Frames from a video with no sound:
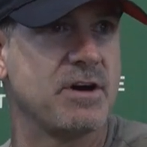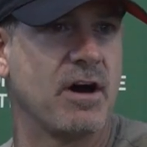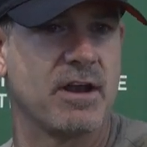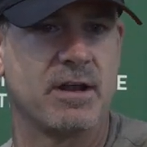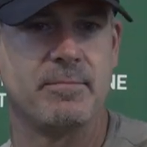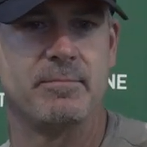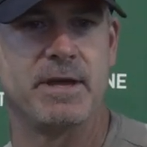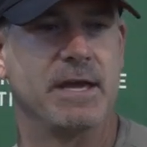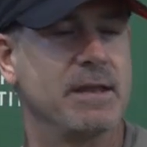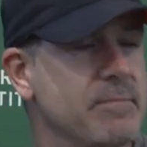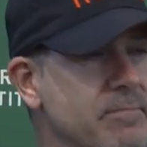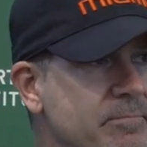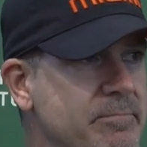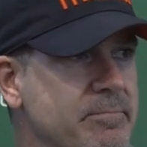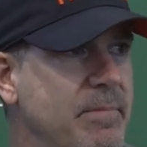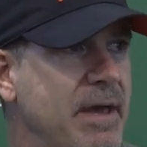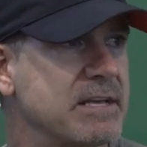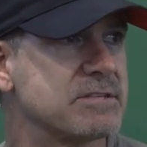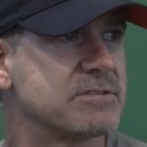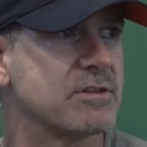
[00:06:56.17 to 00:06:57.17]
on him, it
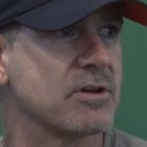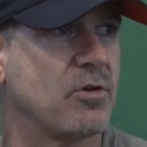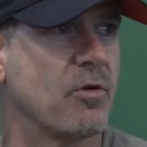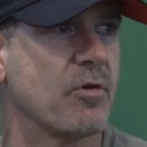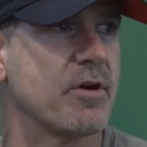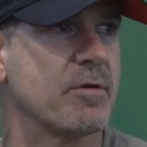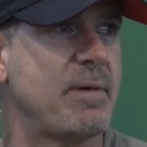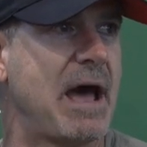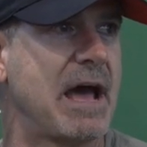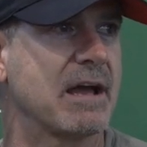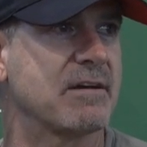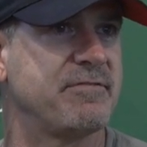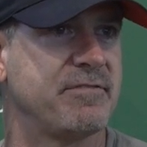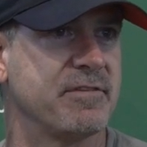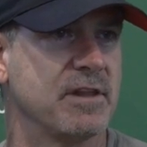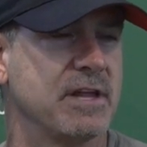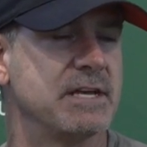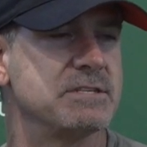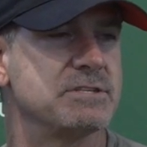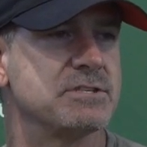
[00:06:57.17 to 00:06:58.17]
makes the quarterback
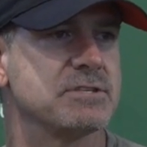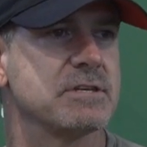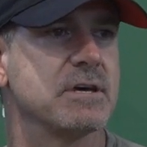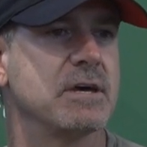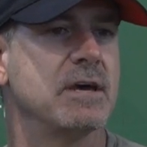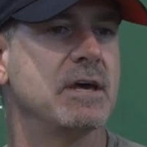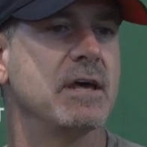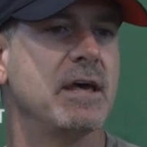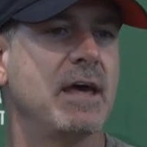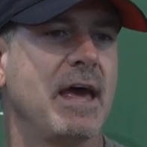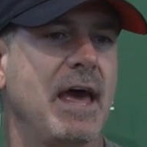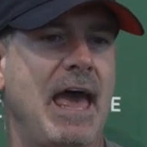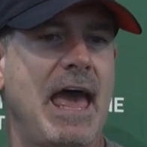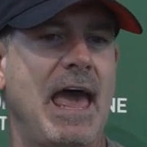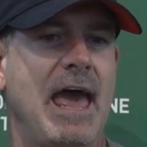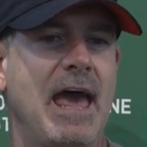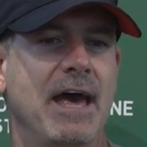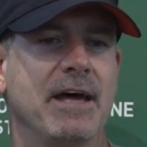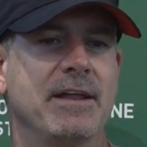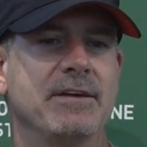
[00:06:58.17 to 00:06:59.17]
flinch.
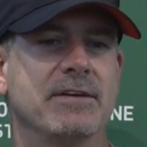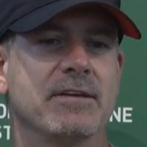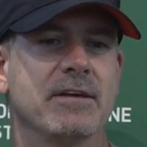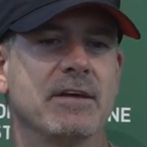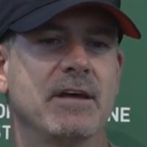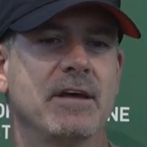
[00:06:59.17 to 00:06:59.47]
And